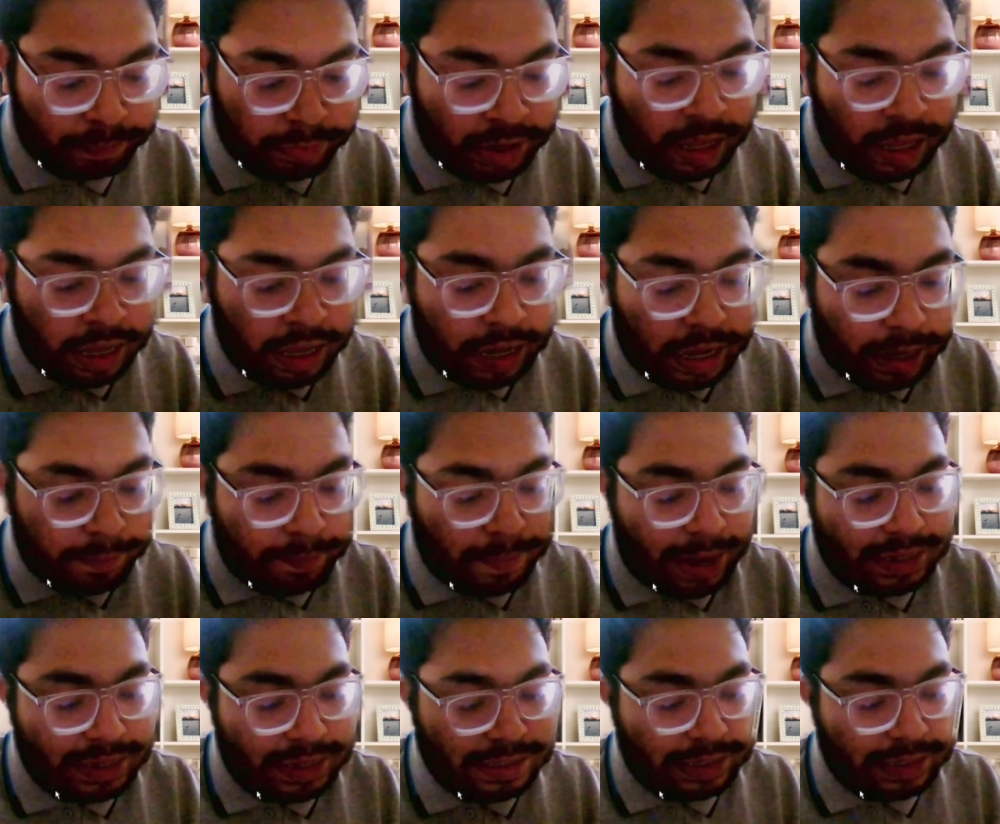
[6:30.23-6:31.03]
And
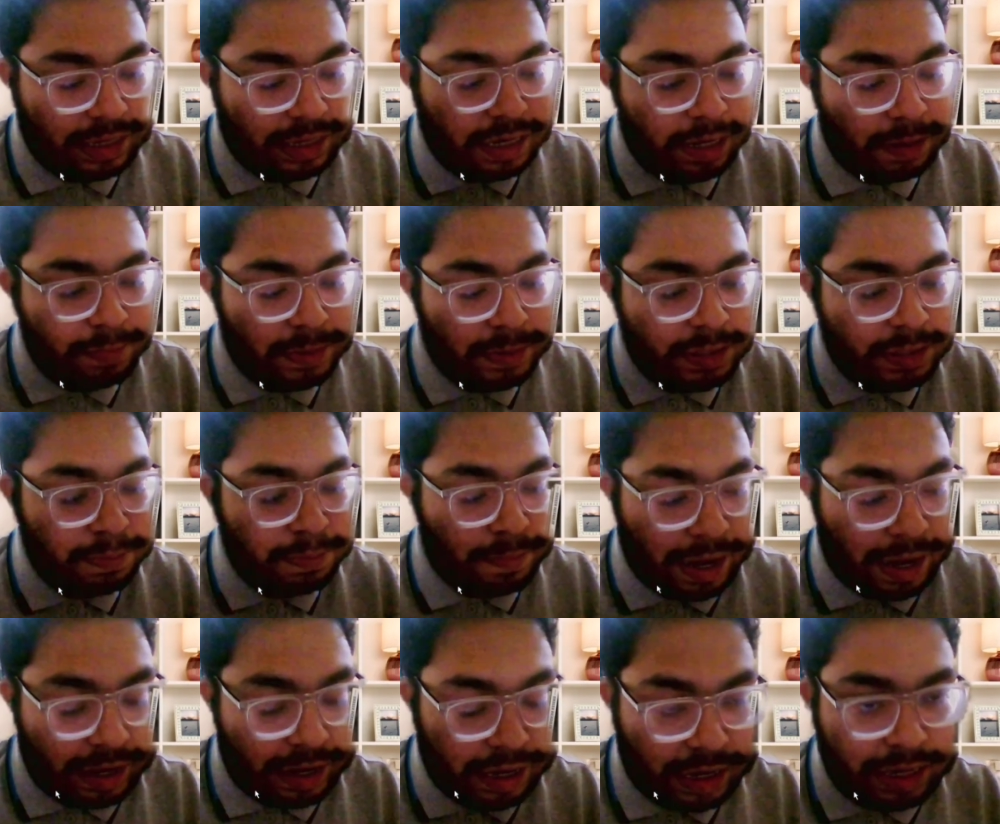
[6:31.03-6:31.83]
biserial means
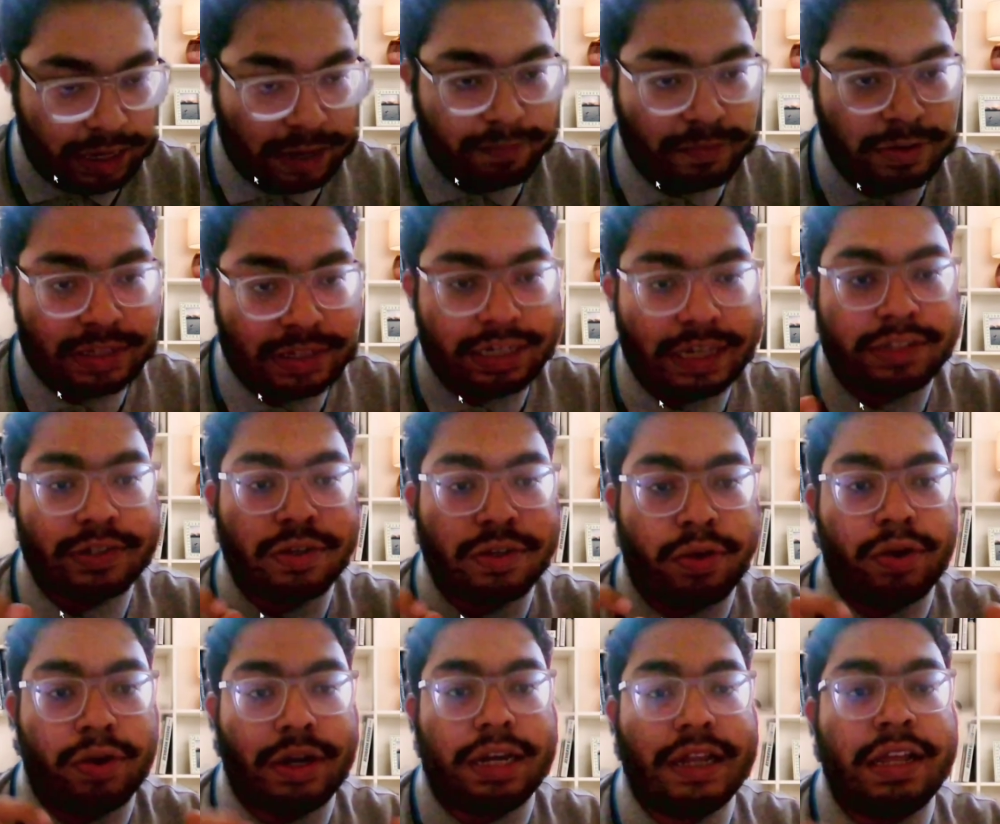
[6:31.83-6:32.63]
binary, which has
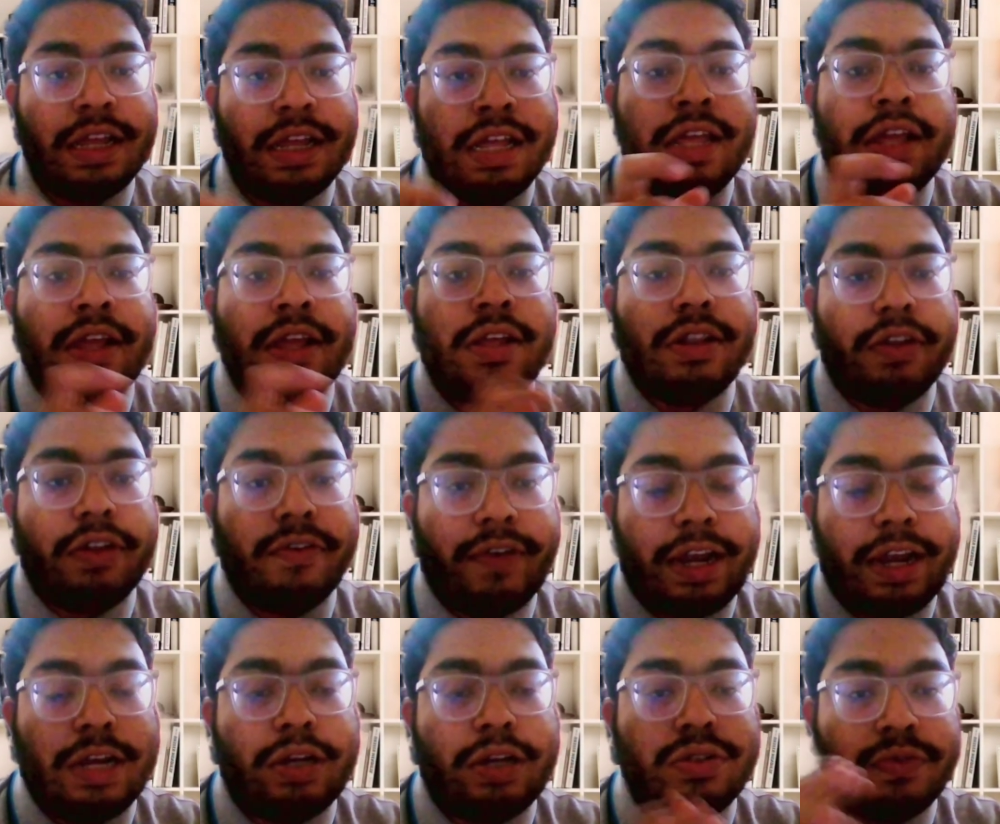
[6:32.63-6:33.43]
only the
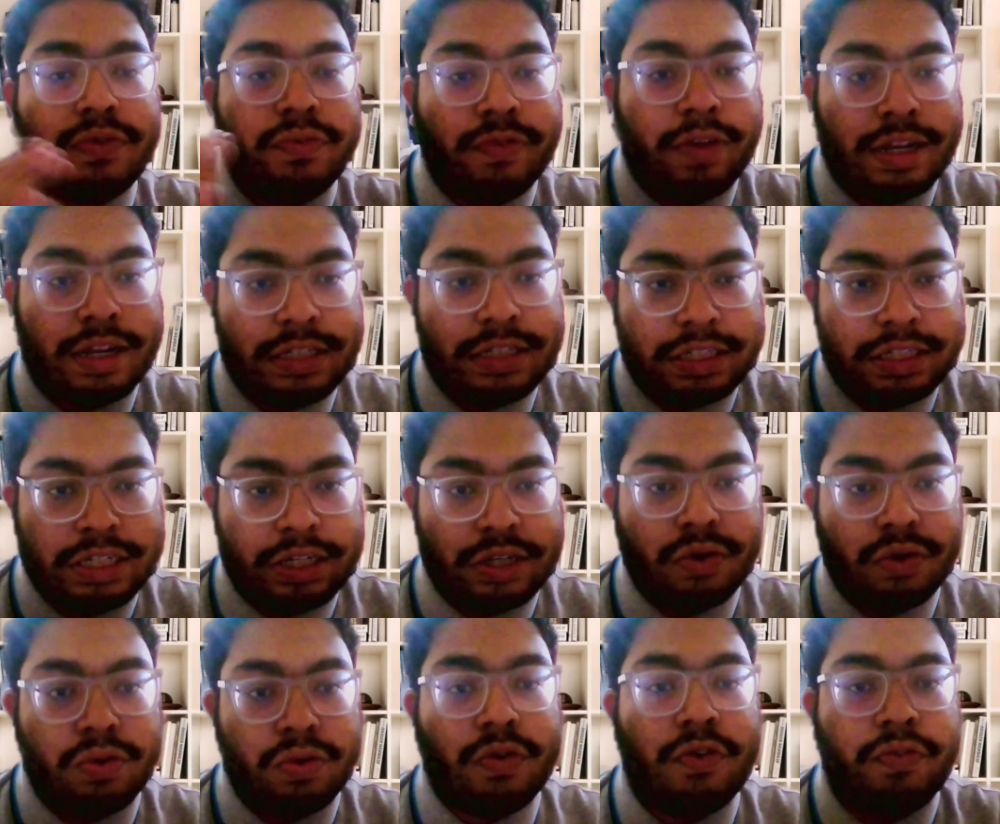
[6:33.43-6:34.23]
values 1, 0
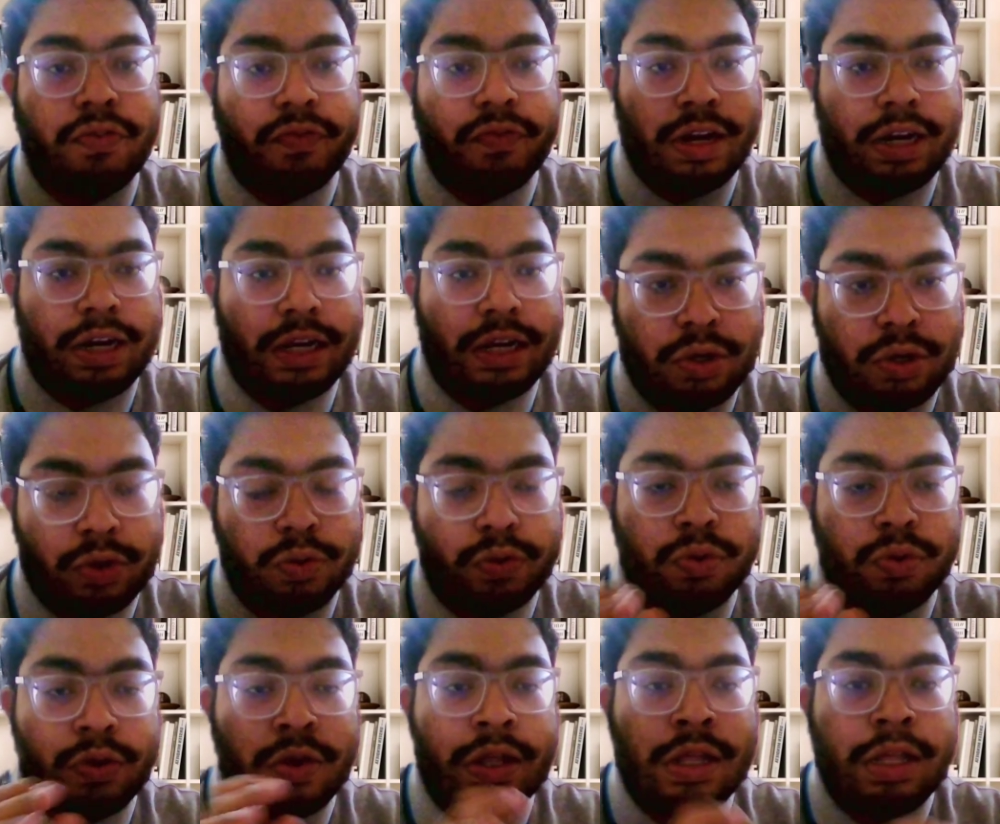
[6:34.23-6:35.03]
or 1, 2,
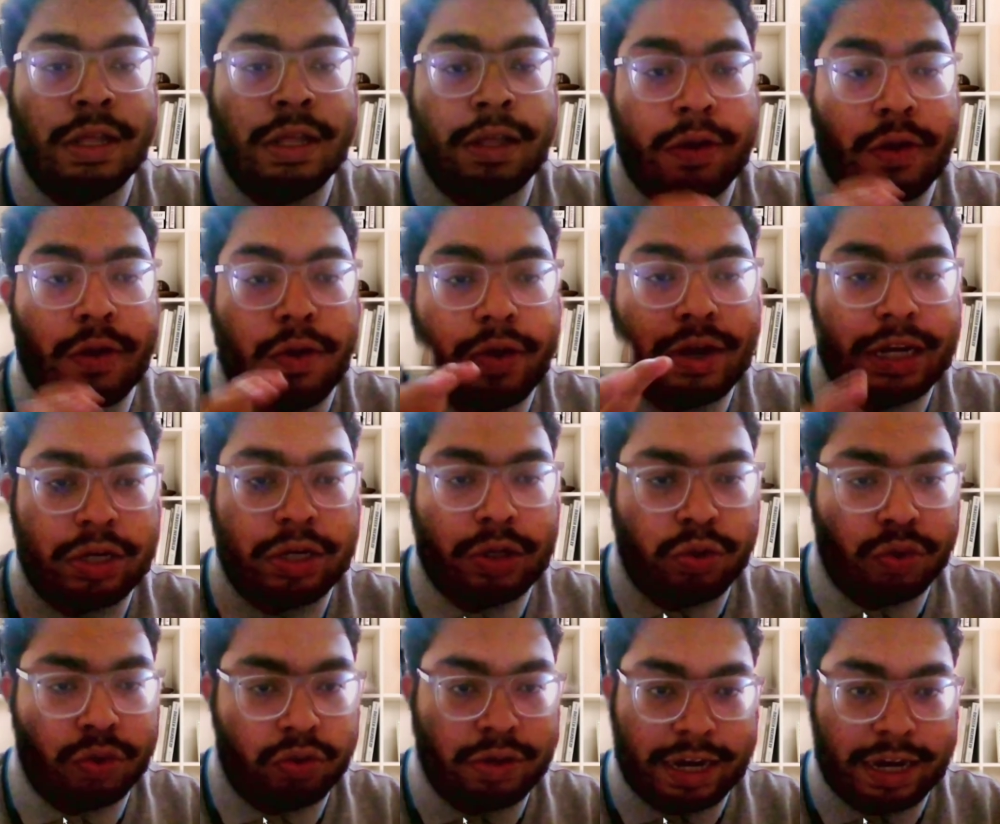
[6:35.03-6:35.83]
only two
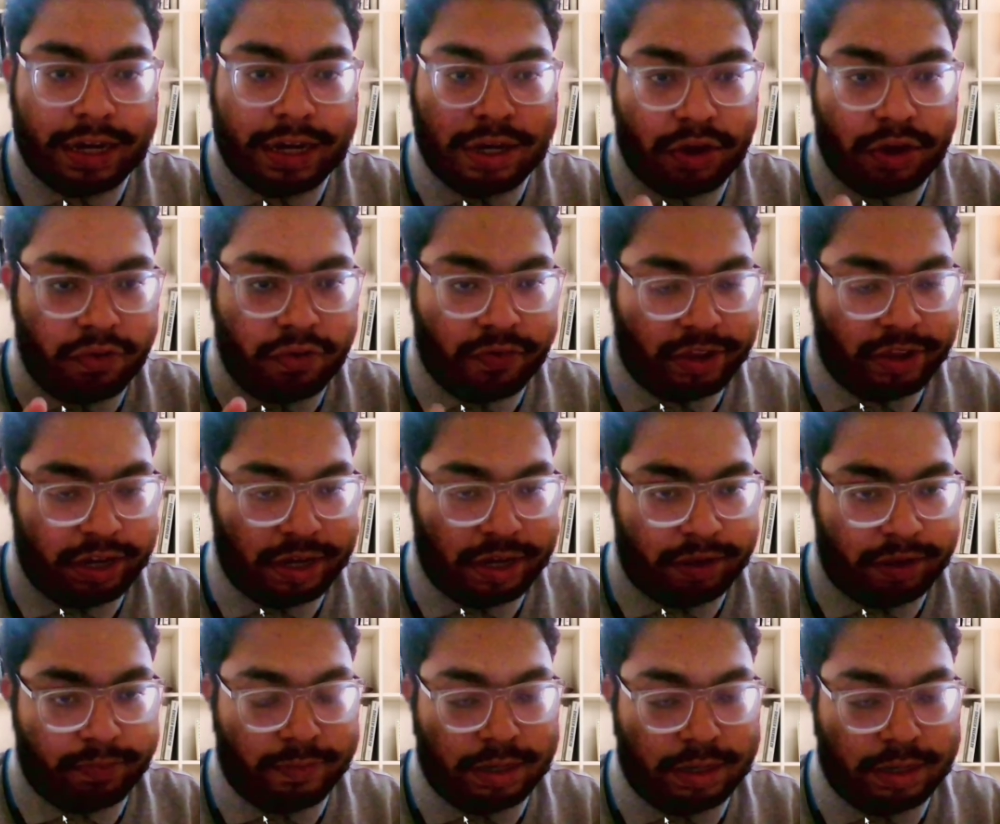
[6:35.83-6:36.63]
kind of
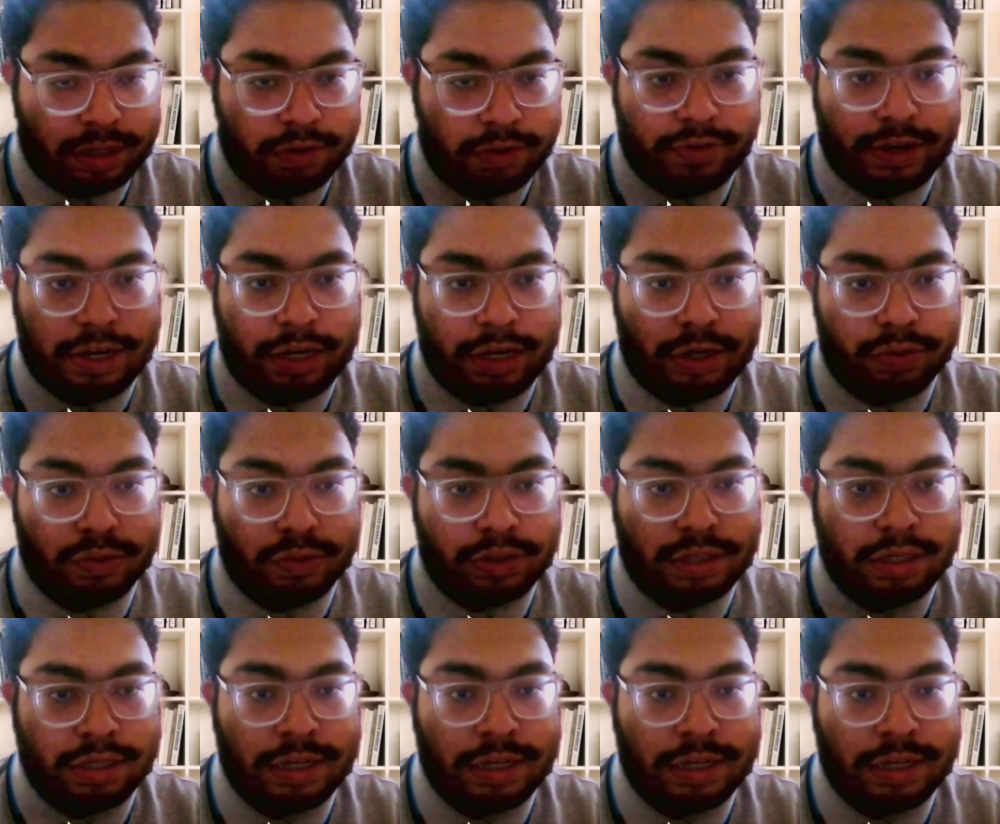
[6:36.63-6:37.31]
variable values.